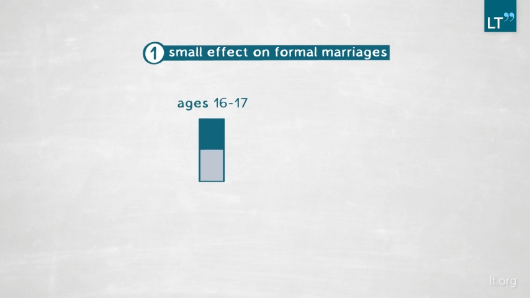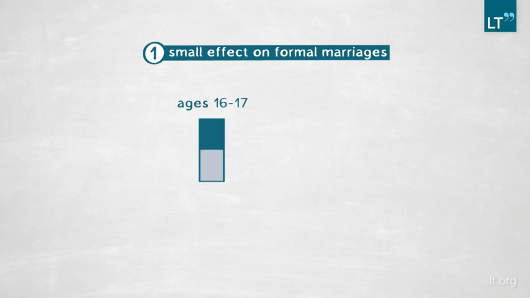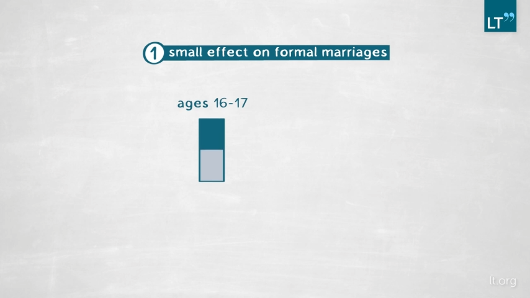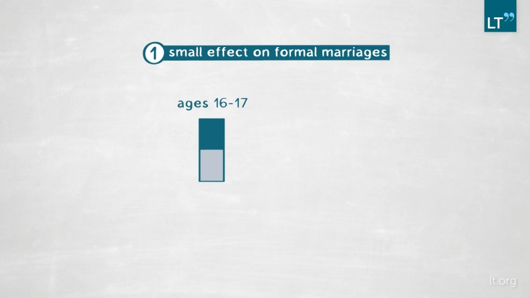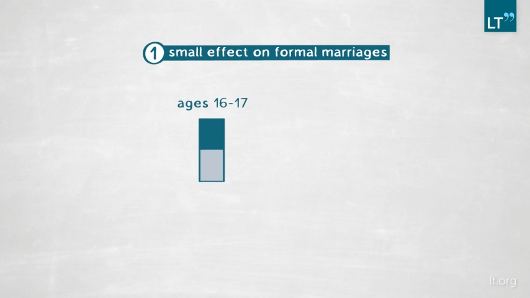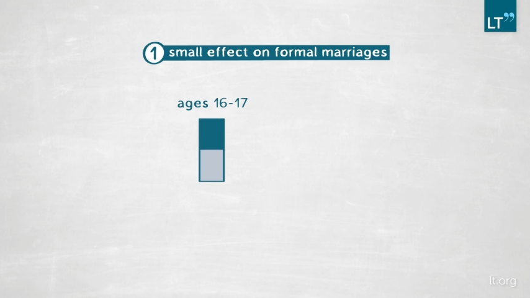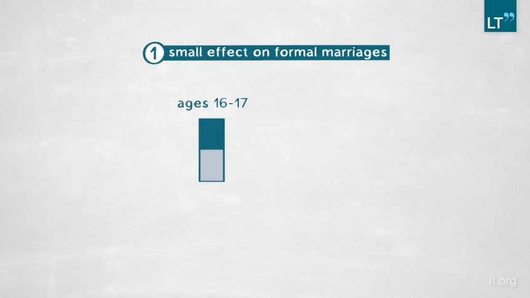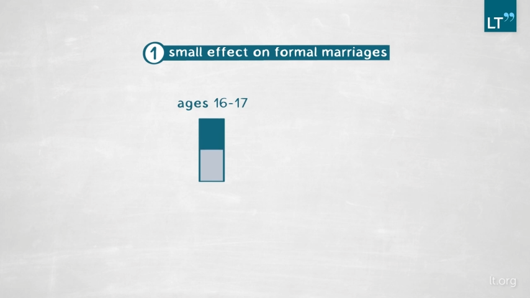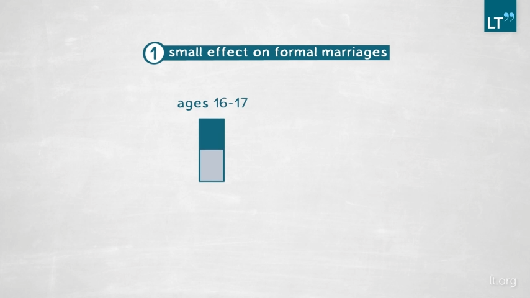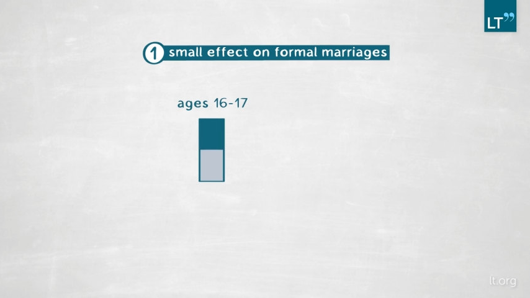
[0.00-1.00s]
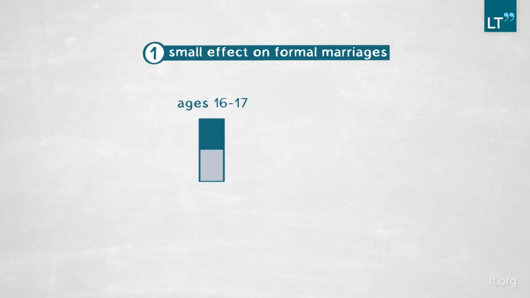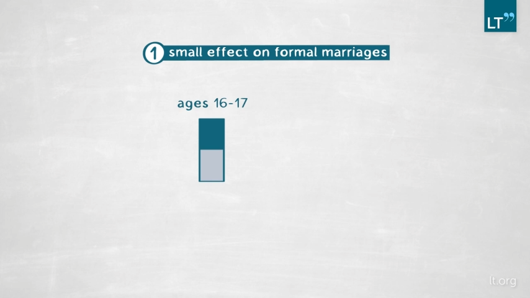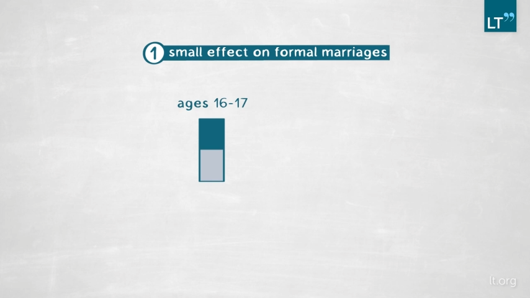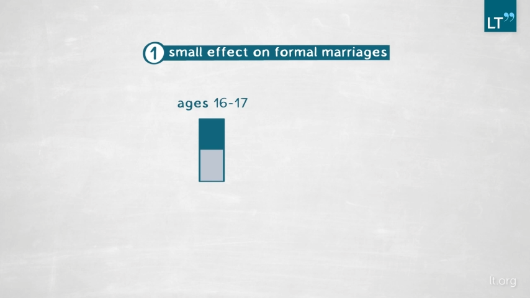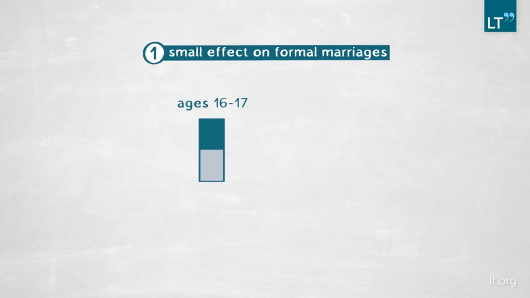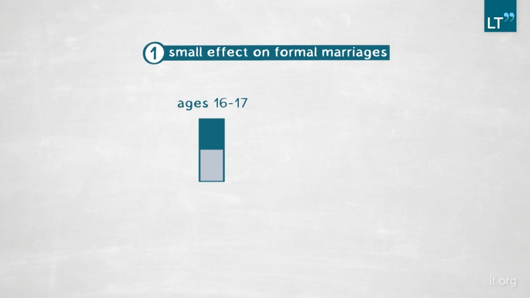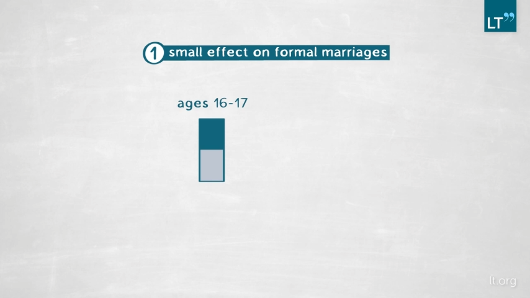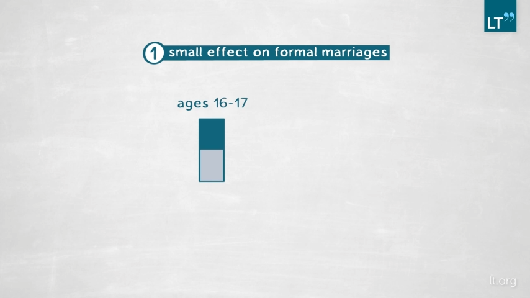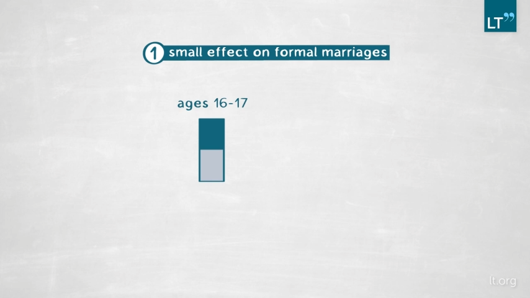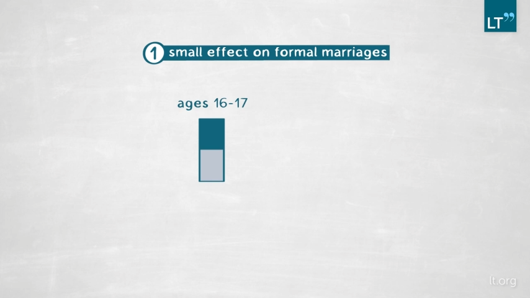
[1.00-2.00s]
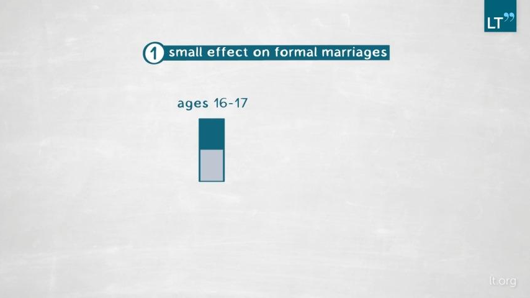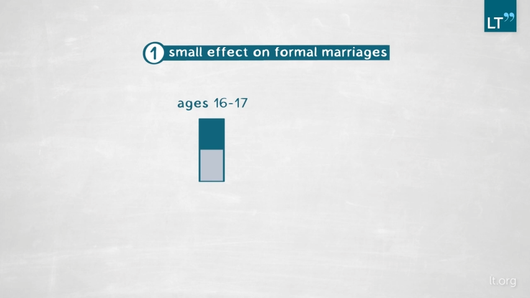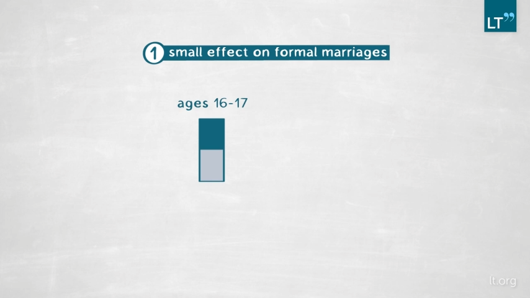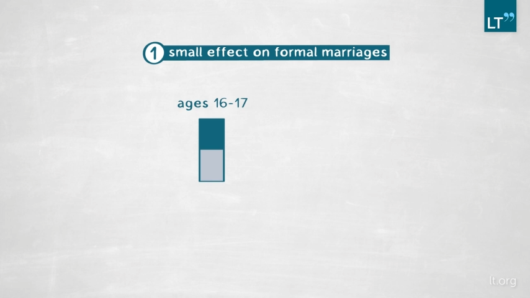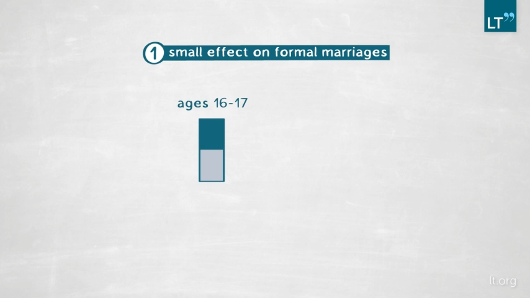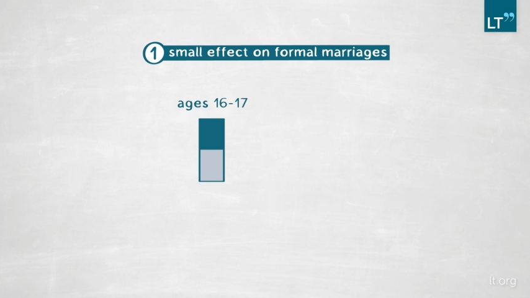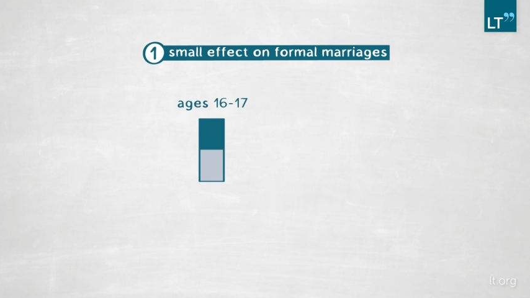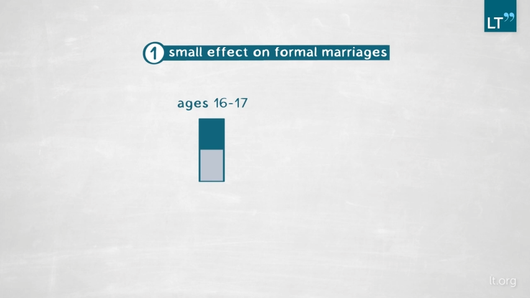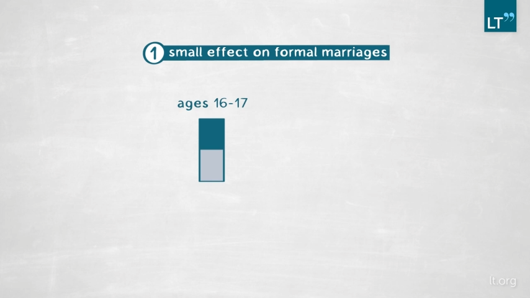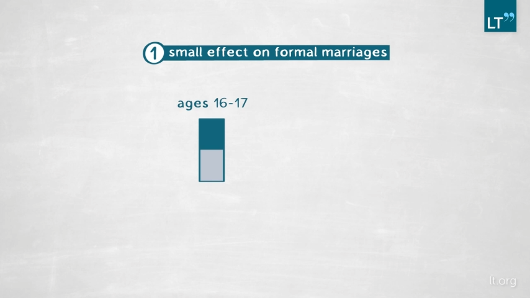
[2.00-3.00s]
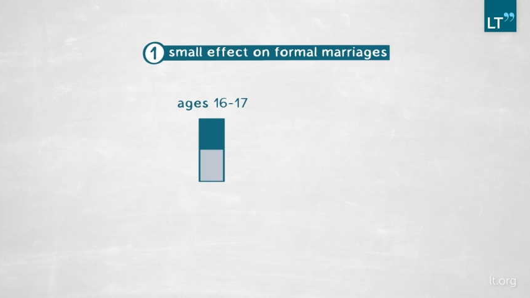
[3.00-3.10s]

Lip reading: No face is visible, so there are no lips to read.